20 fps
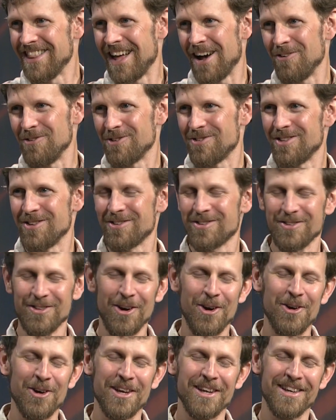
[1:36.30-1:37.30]
That was the
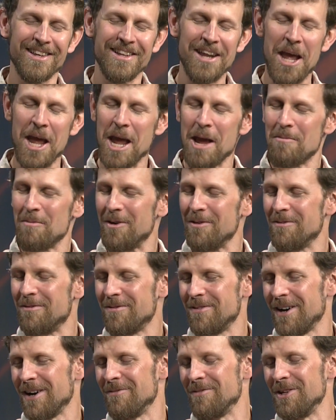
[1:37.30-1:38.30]
starting name
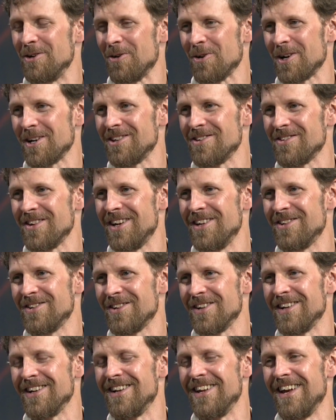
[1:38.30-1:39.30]
of the
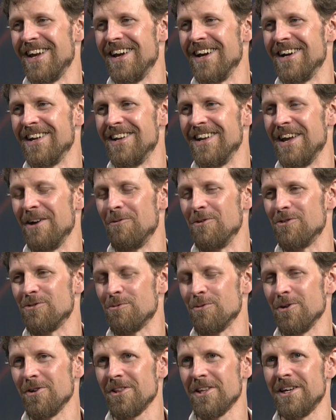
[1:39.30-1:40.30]
organization, and it was
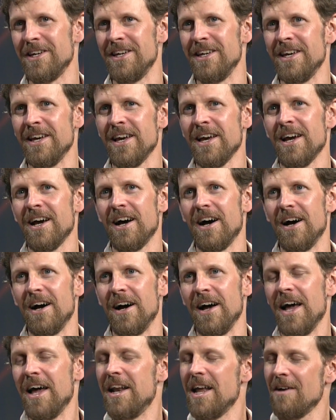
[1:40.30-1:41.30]
really
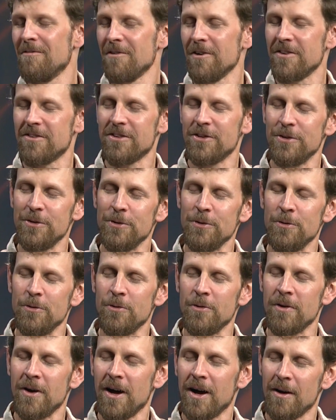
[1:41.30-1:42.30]
an effort
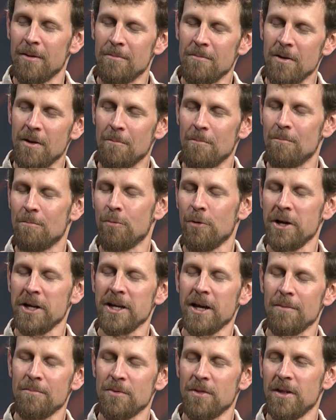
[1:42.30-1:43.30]
to
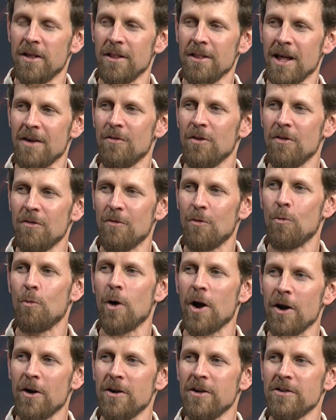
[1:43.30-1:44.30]
bring up the level of
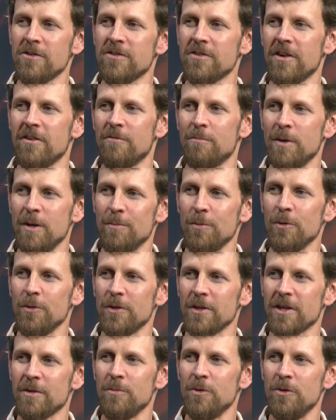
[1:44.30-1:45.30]
awareness of people in
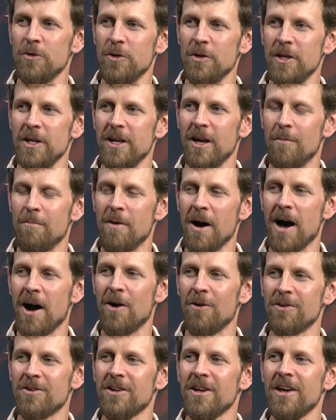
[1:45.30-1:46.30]
the community
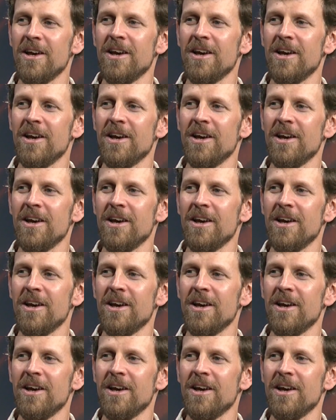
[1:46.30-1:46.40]
about